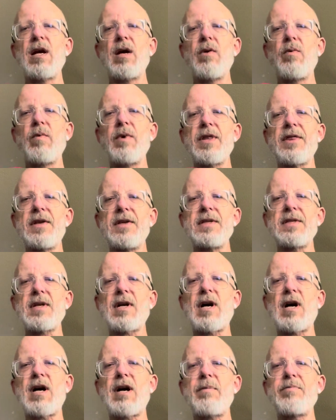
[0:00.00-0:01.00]
With a
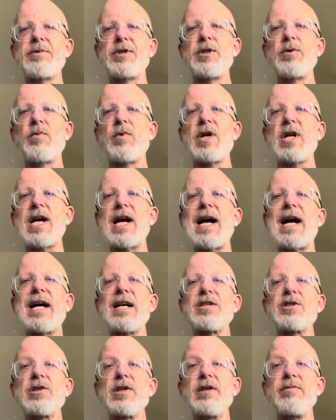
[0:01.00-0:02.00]
top, you want to
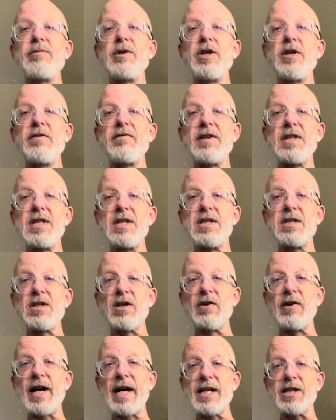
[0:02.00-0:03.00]
actually move in the
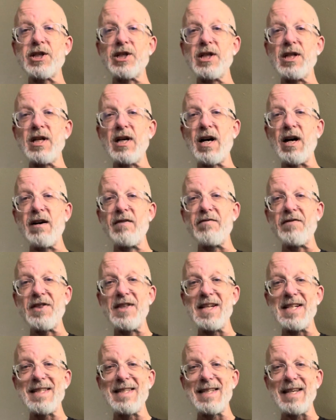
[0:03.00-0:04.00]
direction of
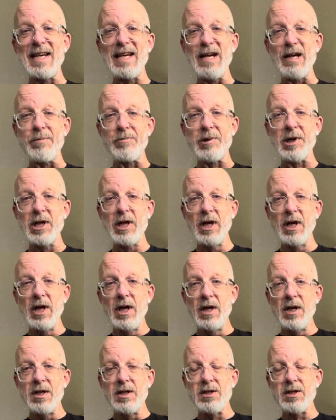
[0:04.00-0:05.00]
the tip.
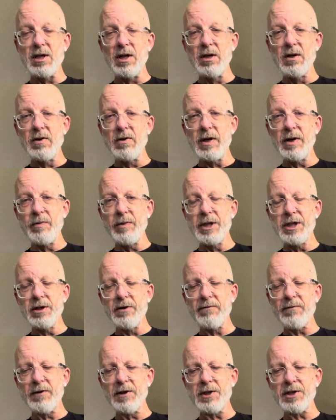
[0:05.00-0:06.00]
So when you're
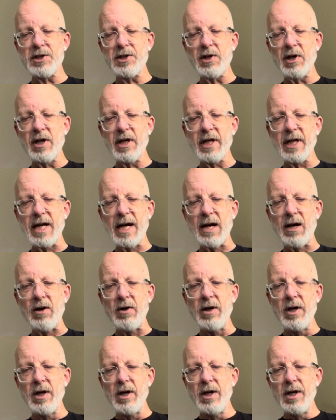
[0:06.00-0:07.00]
first starting out,
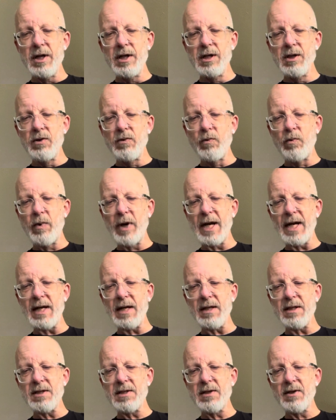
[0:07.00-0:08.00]

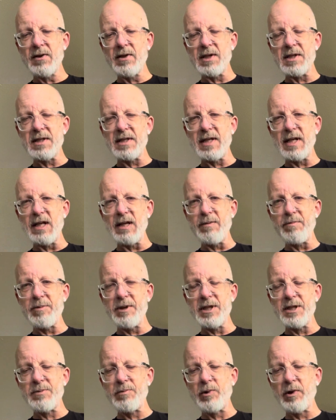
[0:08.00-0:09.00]
wait till the tip
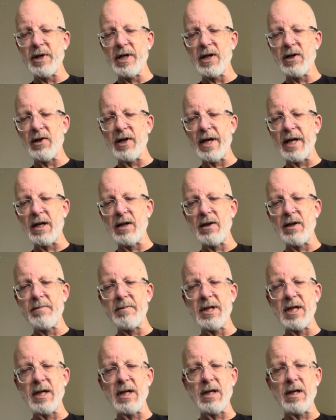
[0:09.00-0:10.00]
is pointing like, let
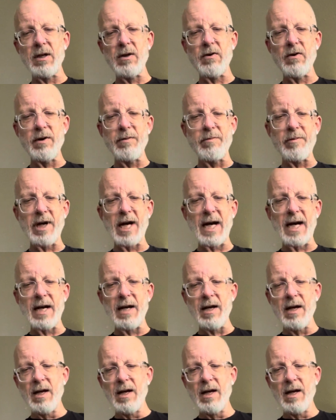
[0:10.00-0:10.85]
me get it going bad.